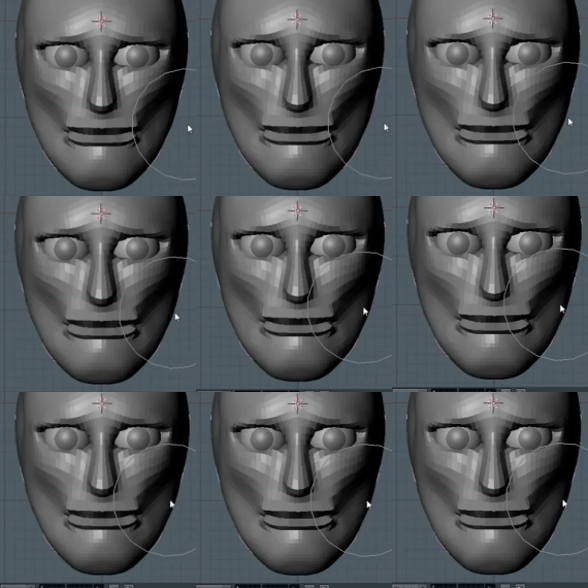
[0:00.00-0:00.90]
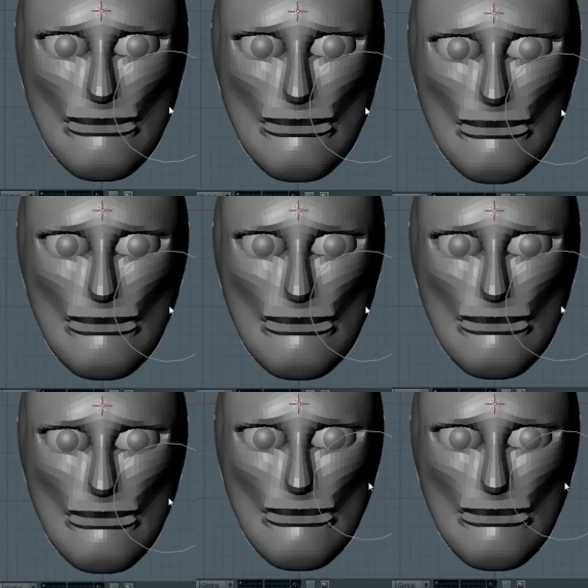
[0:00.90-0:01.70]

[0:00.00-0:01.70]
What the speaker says: Nobody speaks.